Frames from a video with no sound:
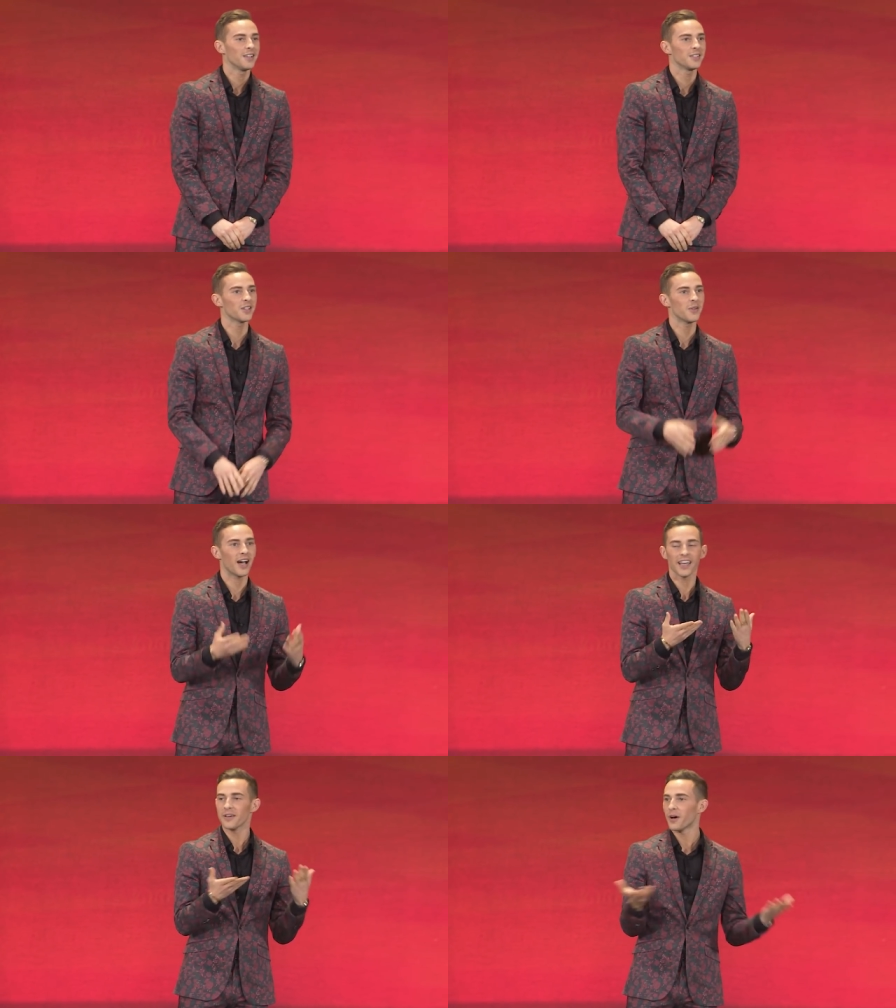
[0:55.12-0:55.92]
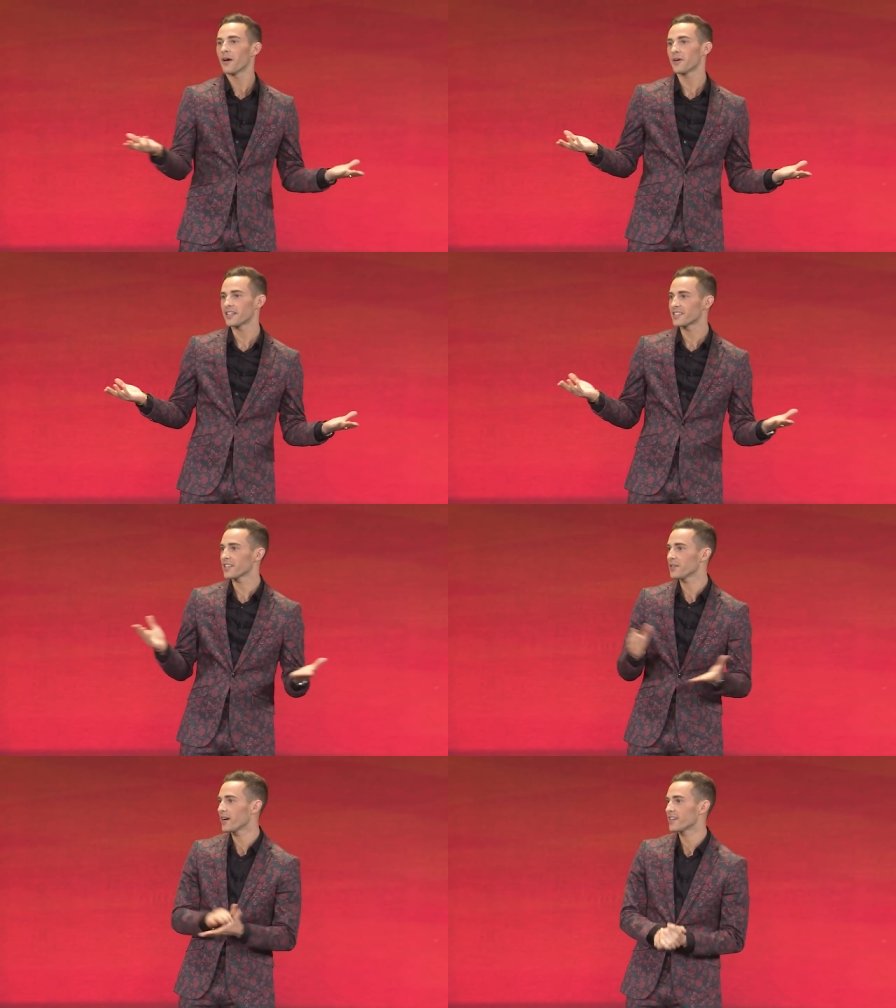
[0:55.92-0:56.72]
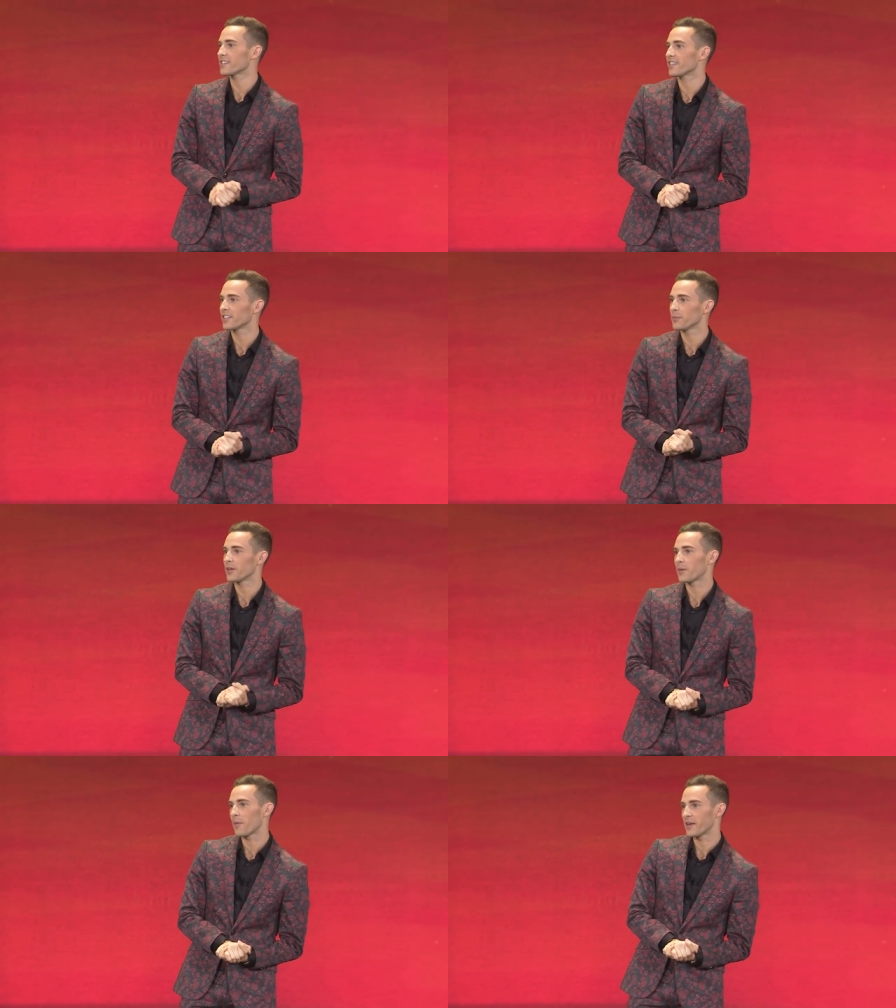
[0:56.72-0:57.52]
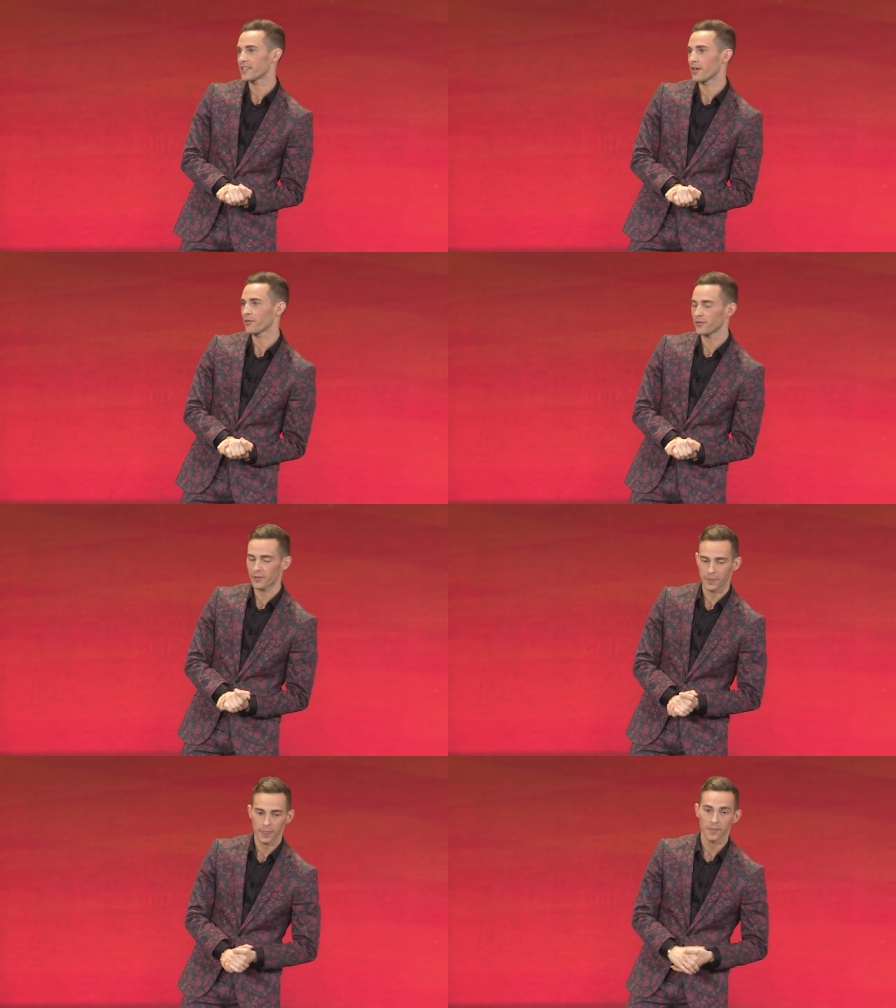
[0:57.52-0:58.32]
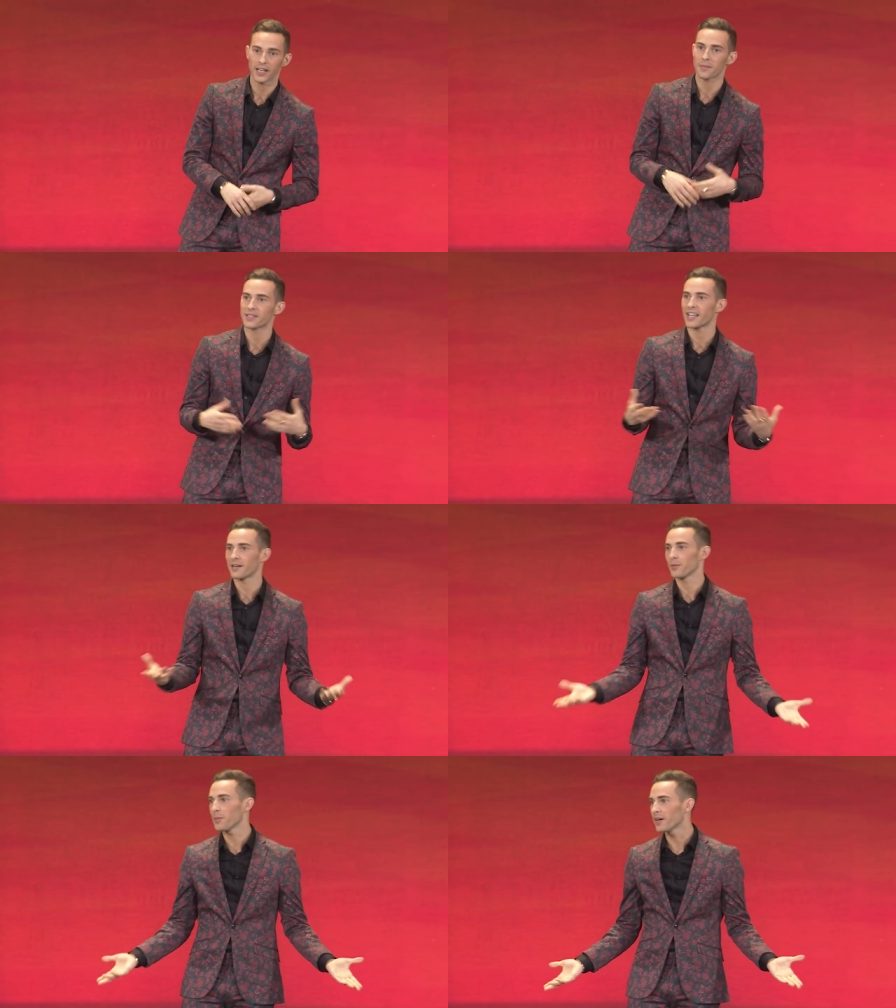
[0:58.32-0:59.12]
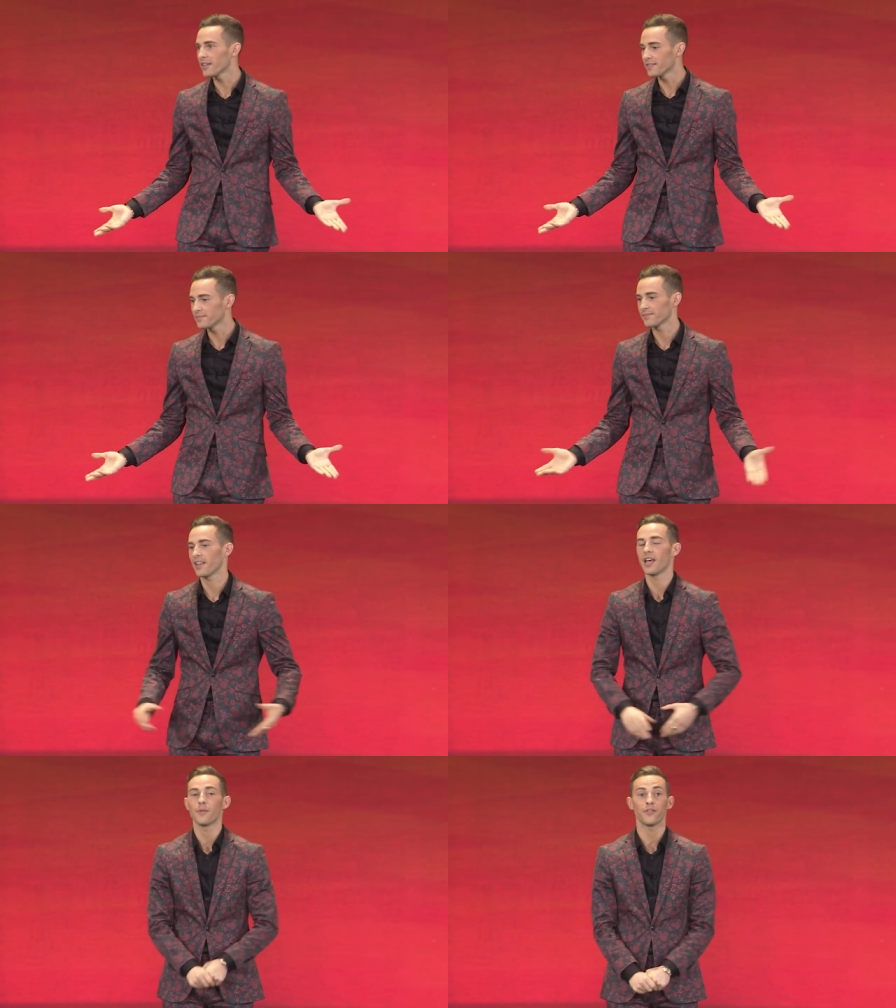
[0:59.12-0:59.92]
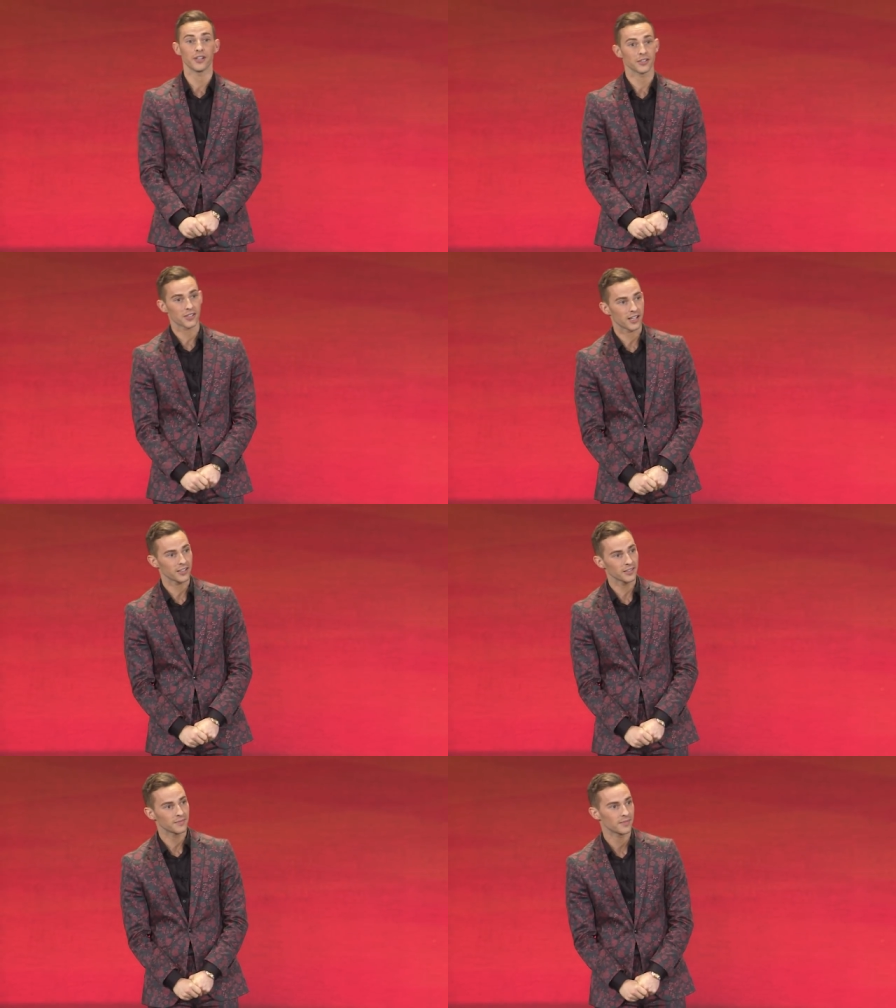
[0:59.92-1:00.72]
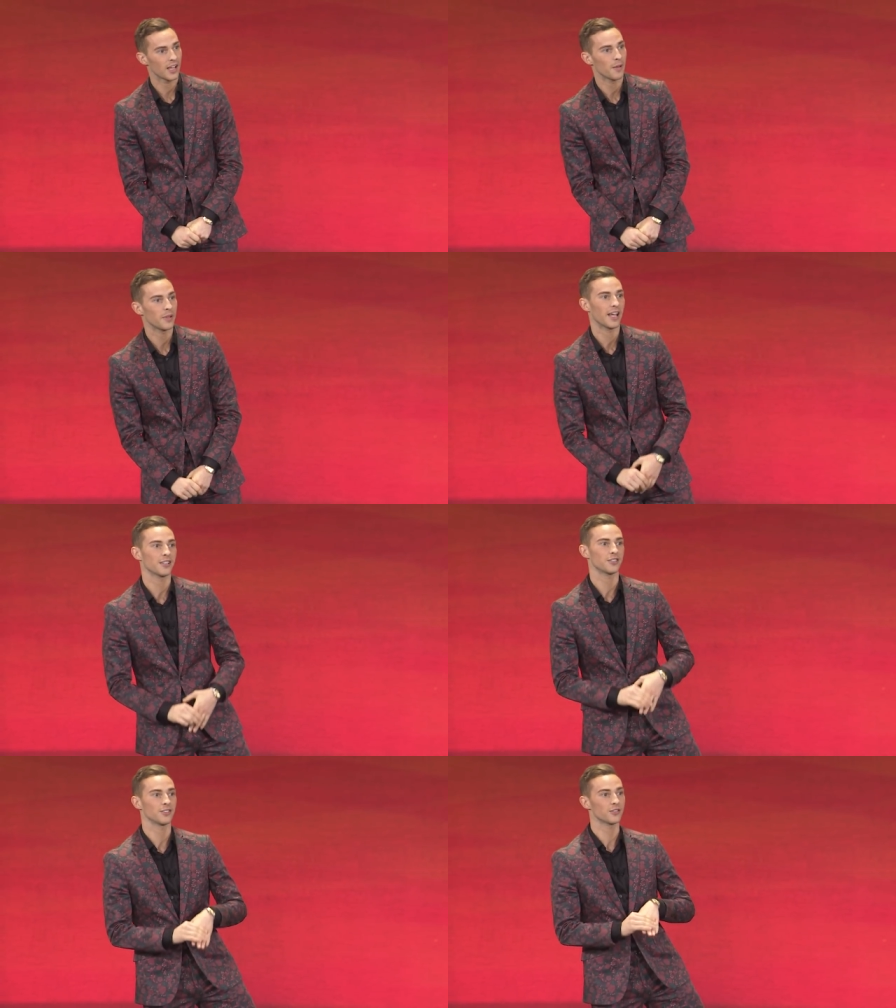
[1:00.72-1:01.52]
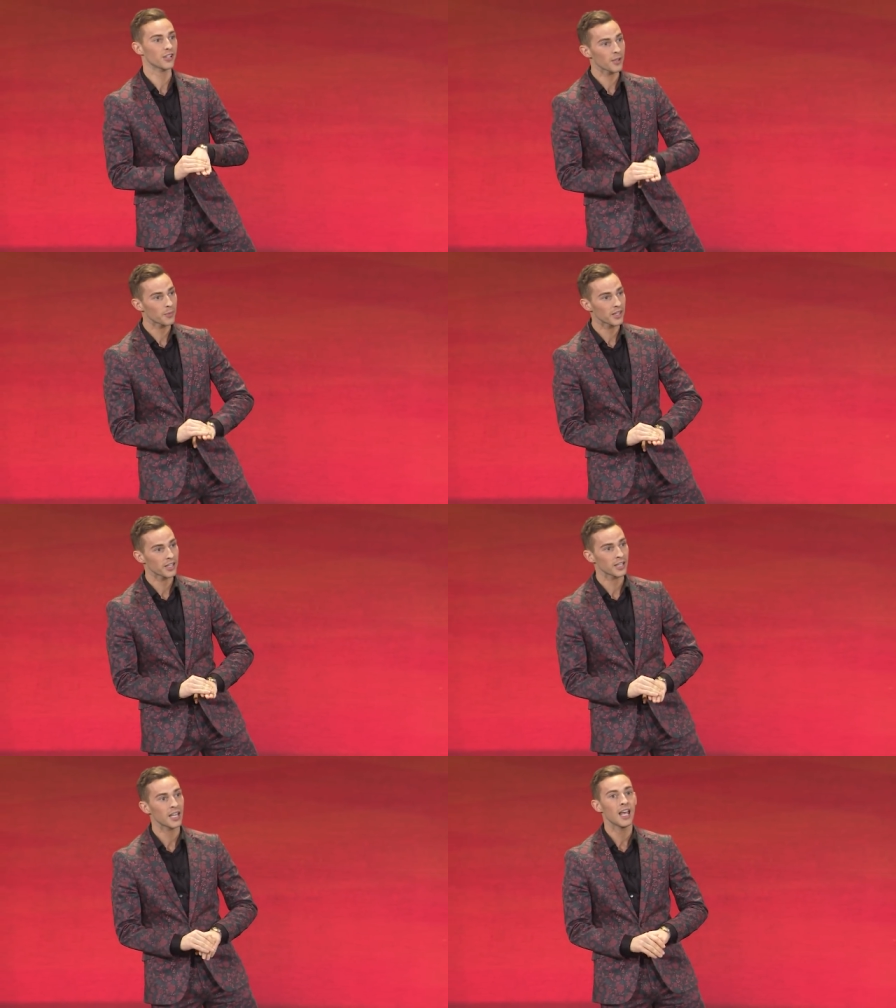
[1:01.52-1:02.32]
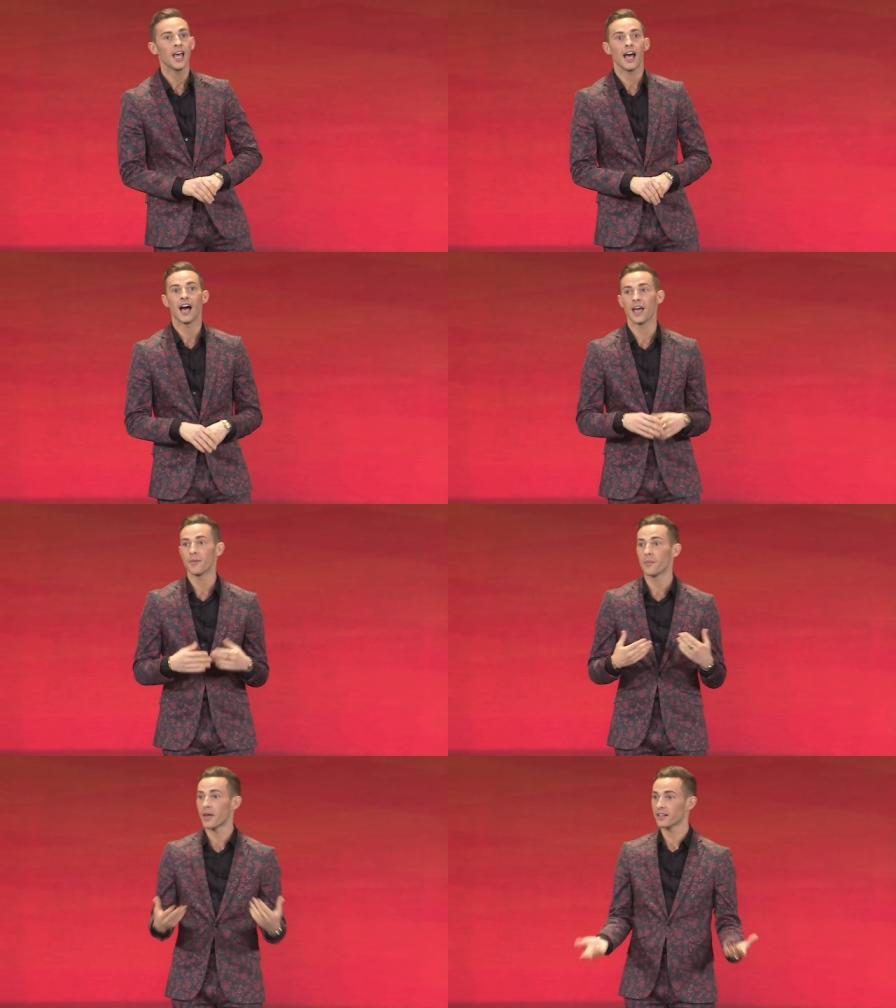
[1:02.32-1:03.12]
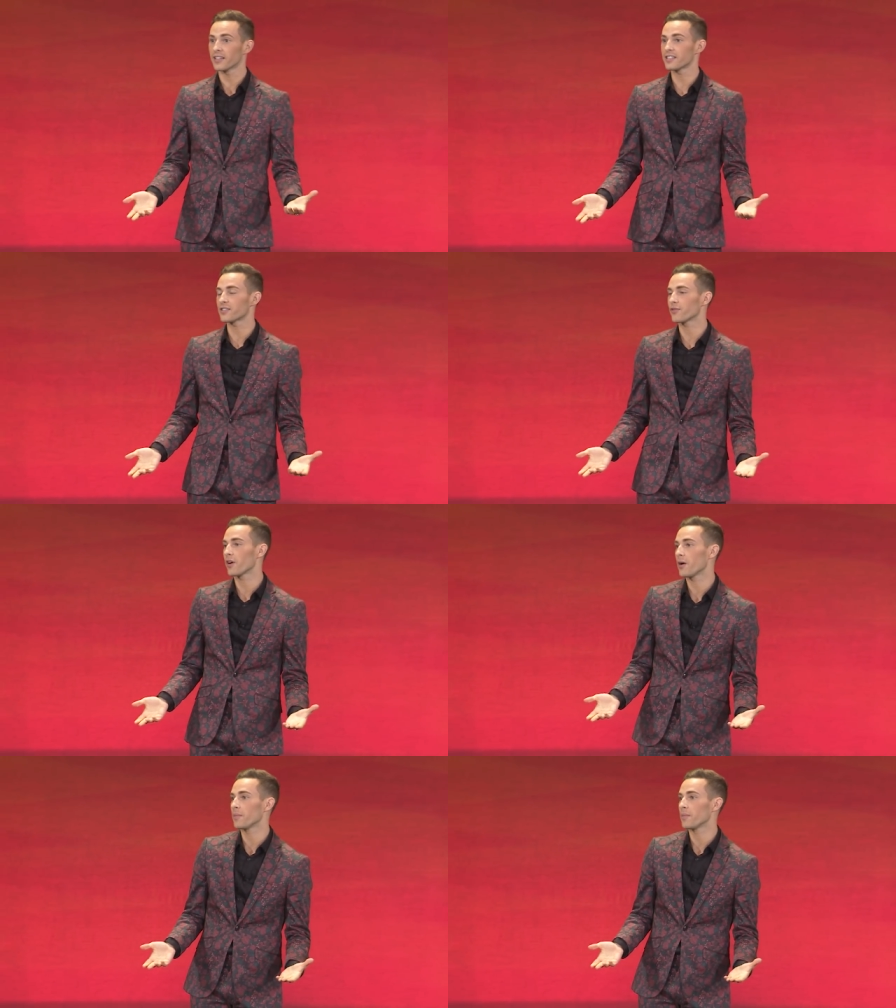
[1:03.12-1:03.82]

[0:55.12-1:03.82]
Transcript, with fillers: so I, I want to tell you guys a little bit about myself. My name is Adam Rippon. I'm a figure skater. I'm a national champion. I'm a medalist from